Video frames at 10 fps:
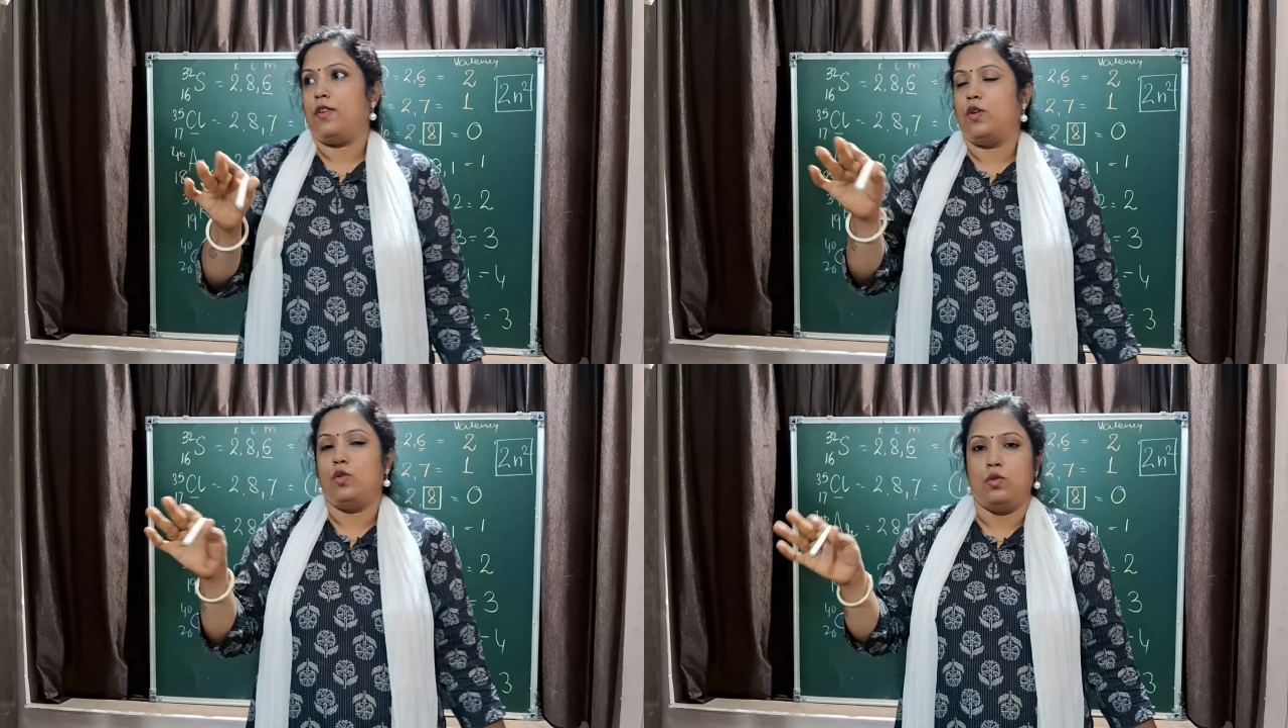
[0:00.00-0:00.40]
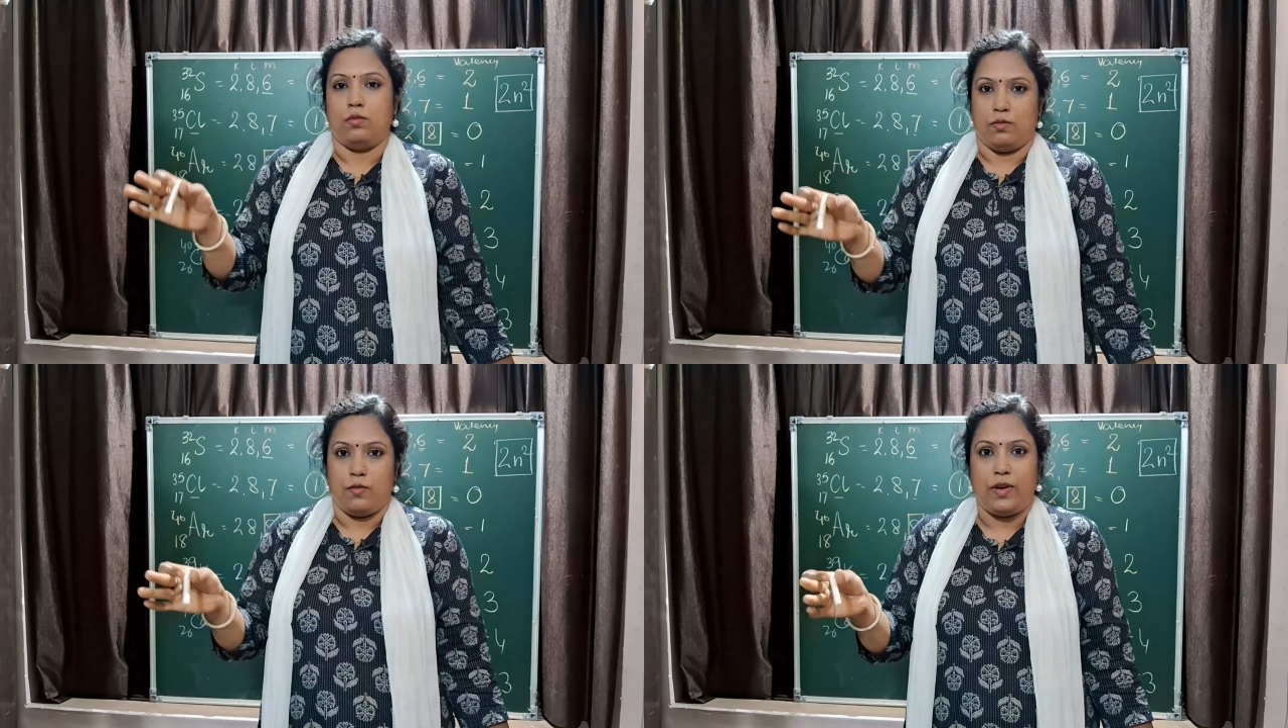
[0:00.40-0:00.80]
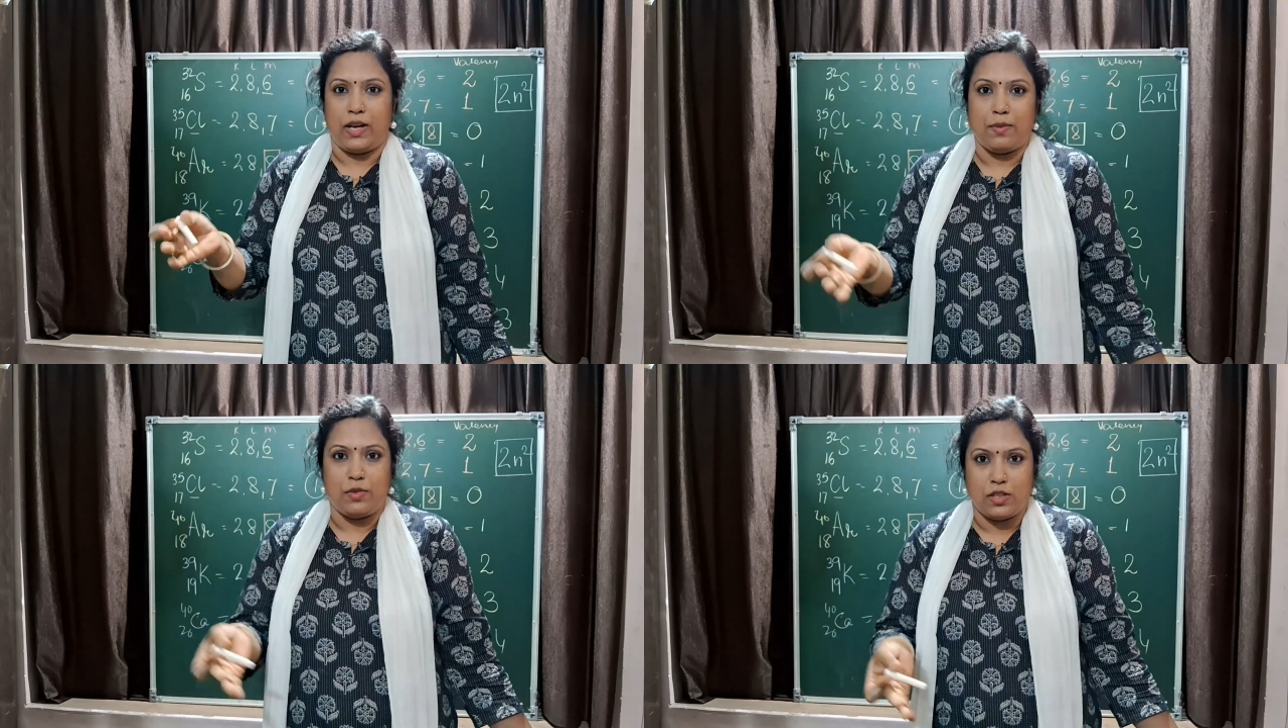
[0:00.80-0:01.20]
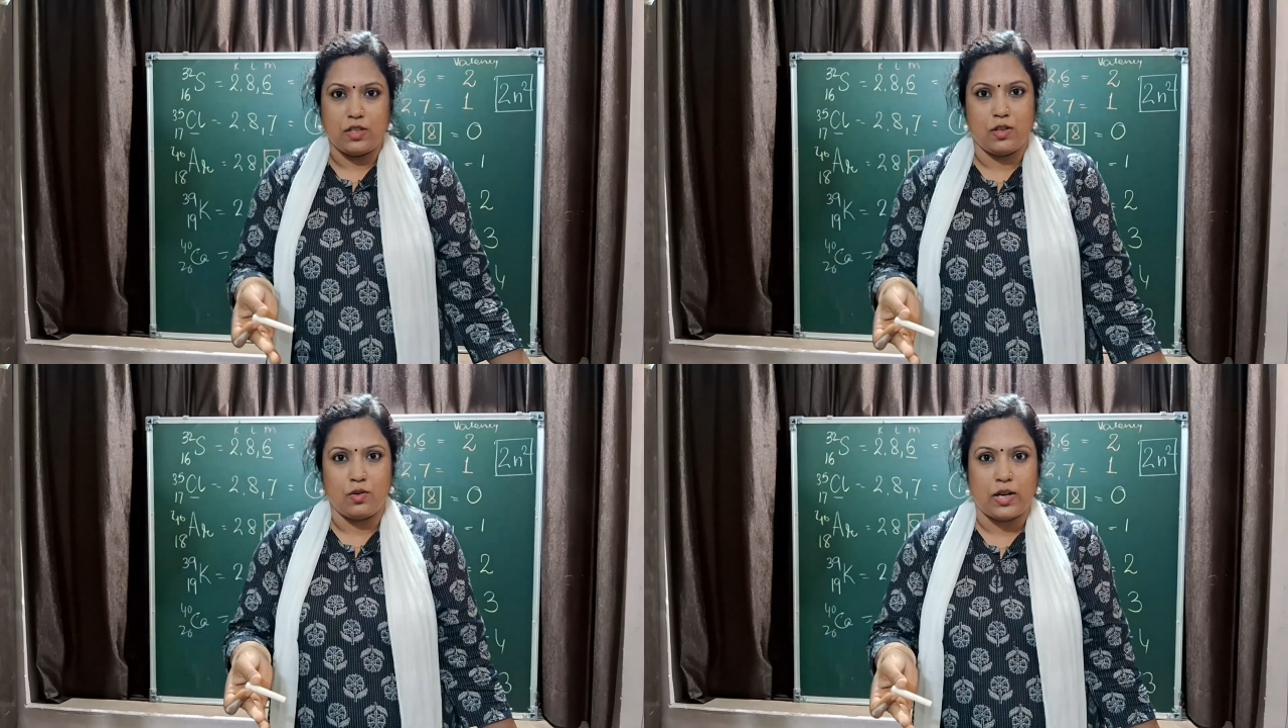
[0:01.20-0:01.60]
a room where I am
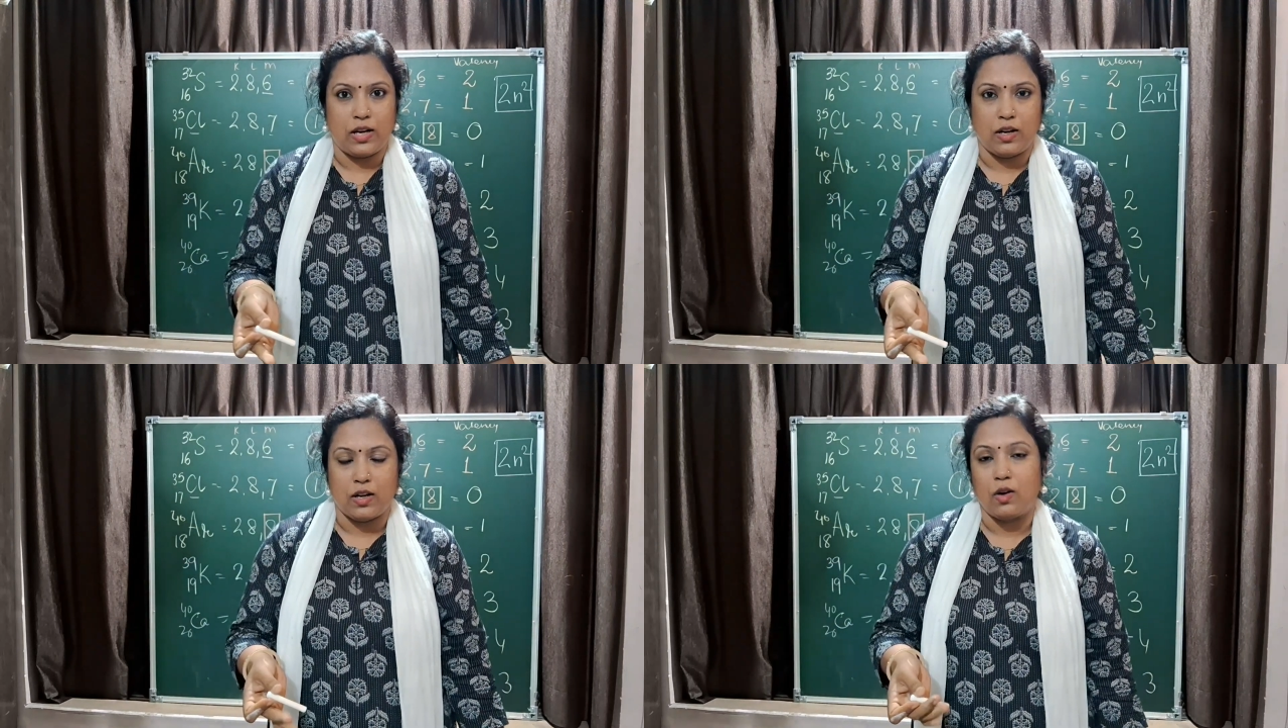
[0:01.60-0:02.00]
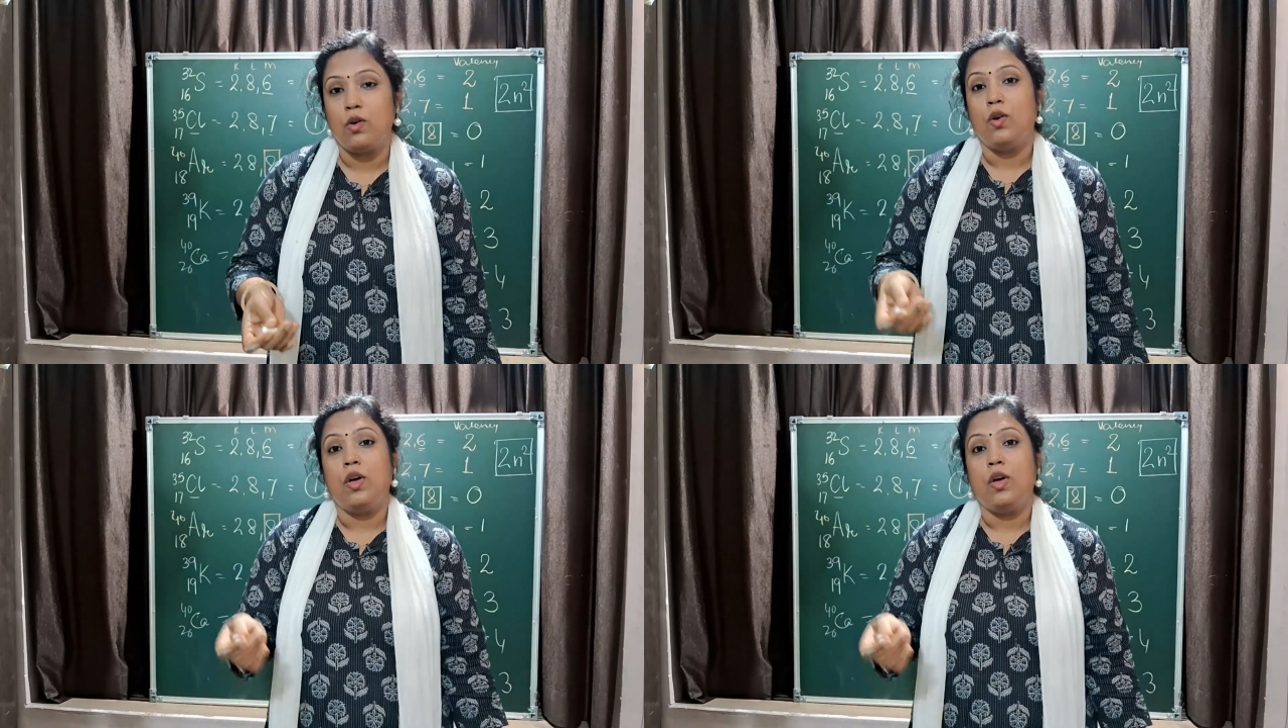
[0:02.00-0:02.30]
teaching you right now,